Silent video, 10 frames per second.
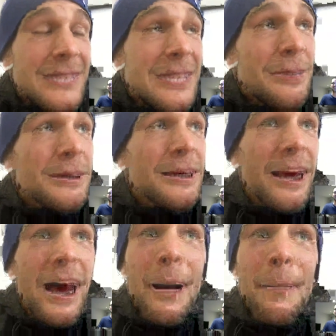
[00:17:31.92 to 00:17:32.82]
Seriously,
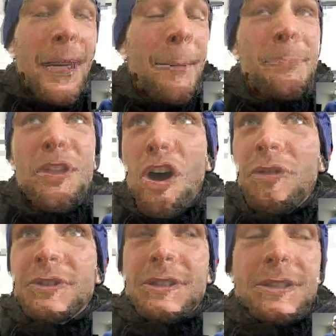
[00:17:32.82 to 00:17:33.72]
I'm
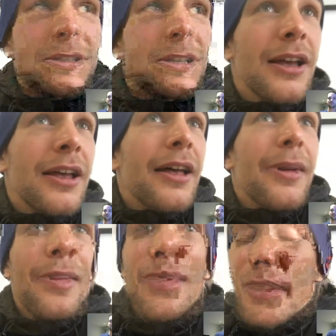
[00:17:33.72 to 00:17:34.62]
nervous
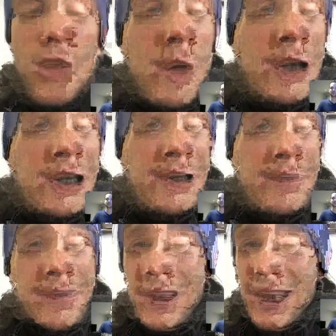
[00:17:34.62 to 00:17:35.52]
normally,
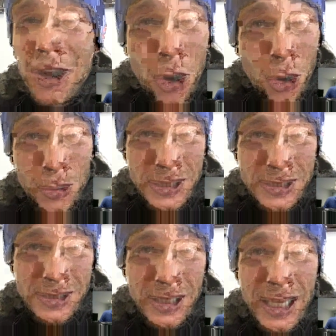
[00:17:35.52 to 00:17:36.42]
like
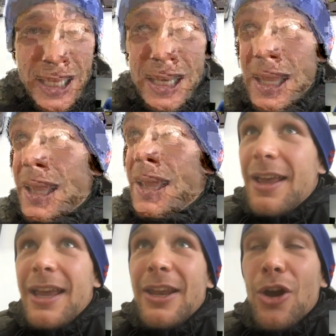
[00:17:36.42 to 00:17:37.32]
always, and
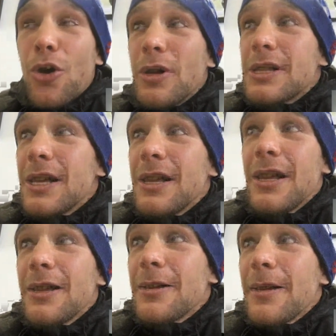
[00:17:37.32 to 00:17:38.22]
you know,
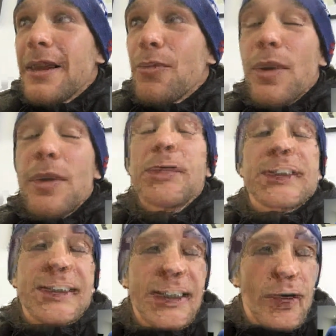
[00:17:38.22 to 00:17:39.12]
we will
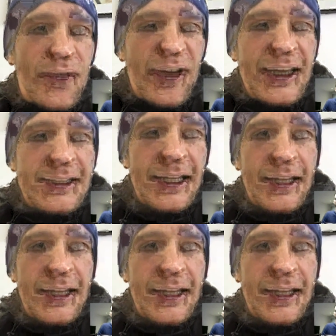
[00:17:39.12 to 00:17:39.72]
see on fight day.